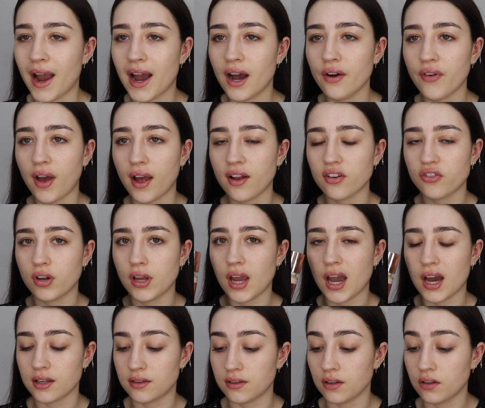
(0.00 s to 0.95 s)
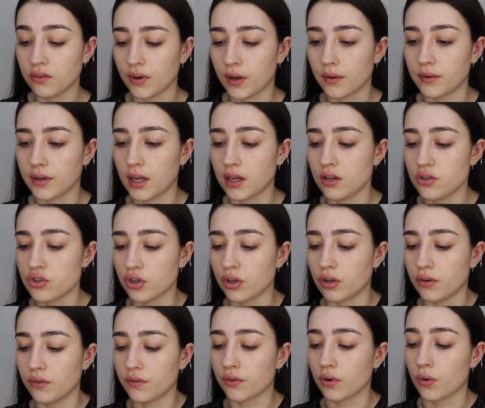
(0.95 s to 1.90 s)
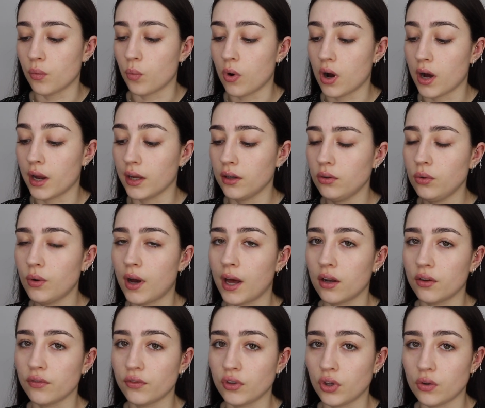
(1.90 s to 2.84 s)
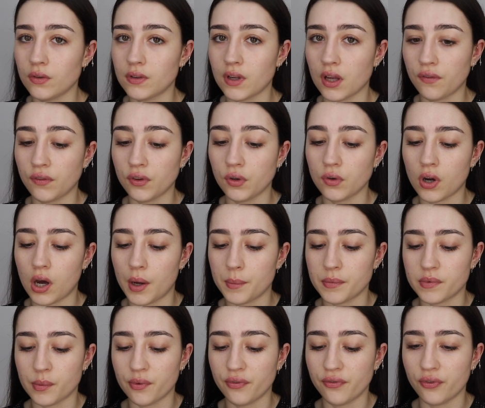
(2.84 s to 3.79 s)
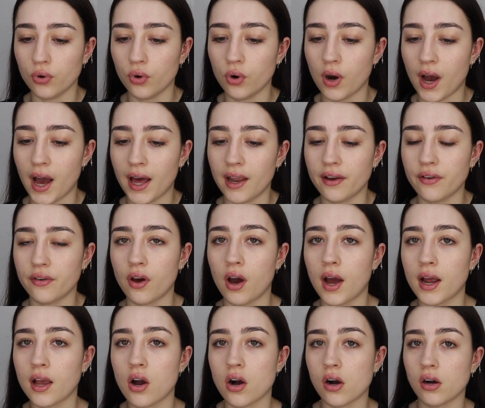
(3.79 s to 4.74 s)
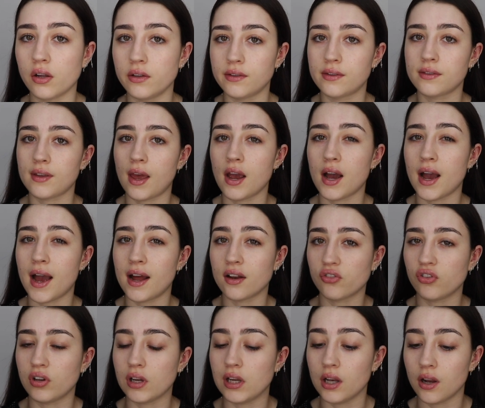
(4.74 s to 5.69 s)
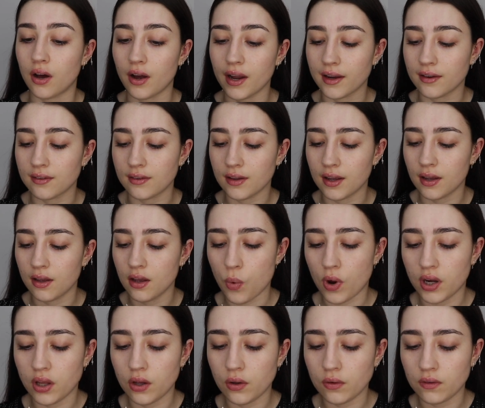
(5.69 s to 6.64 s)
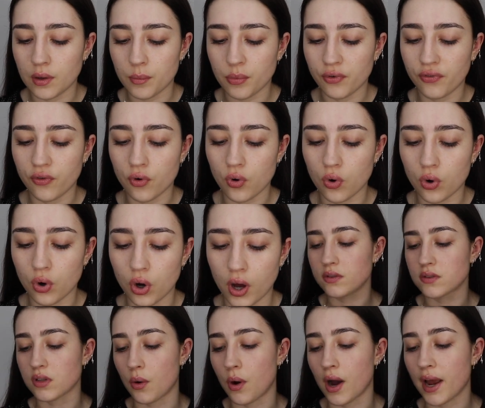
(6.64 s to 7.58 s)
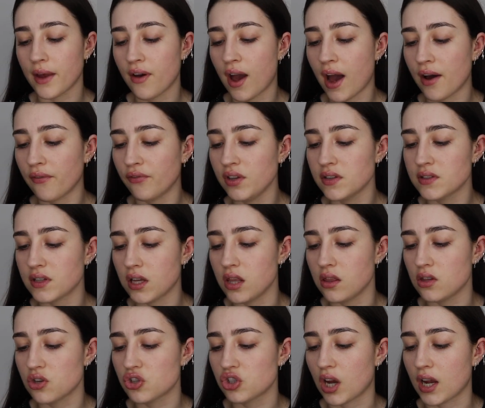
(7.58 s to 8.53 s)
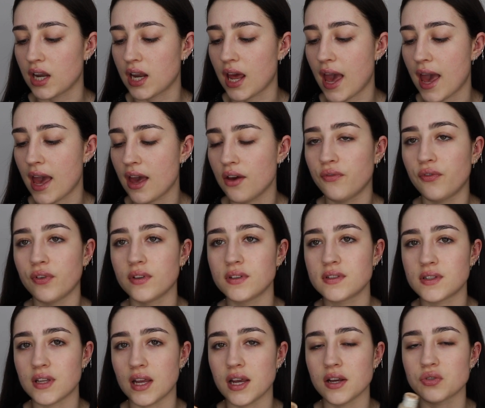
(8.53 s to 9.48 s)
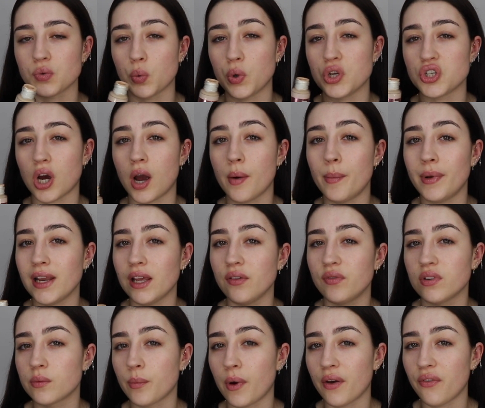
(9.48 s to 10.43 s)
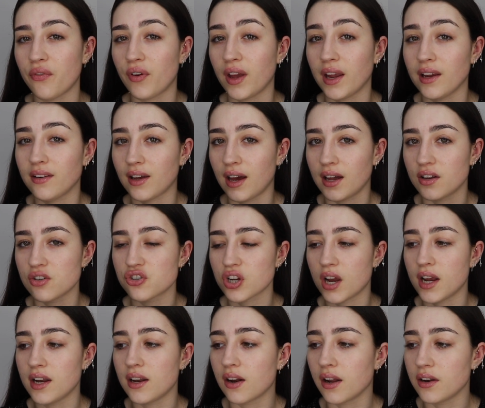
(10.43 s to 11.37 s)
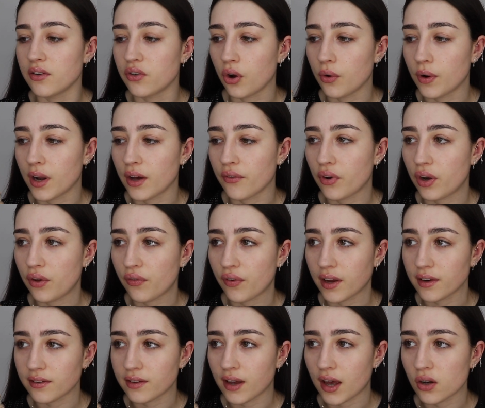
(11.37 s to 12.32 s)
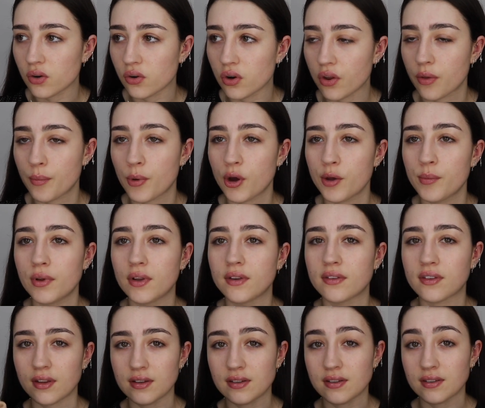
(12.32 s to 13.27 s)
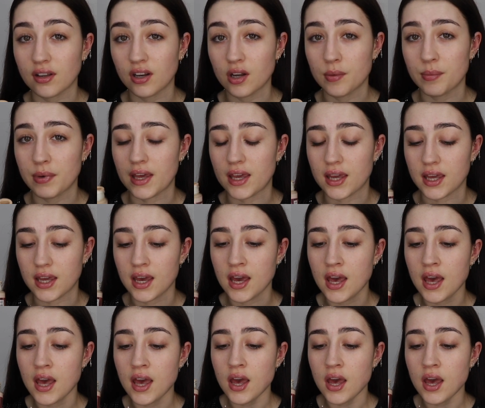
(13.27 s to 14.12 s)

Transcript: I have actually had this foundation for a while and I've used it a few times before, and I can't say I actually liked it when I used it before. So I have this in the shade F6, which I believe is my fake tan shade, and I don't have any fake tan on at the moment, so this is going to be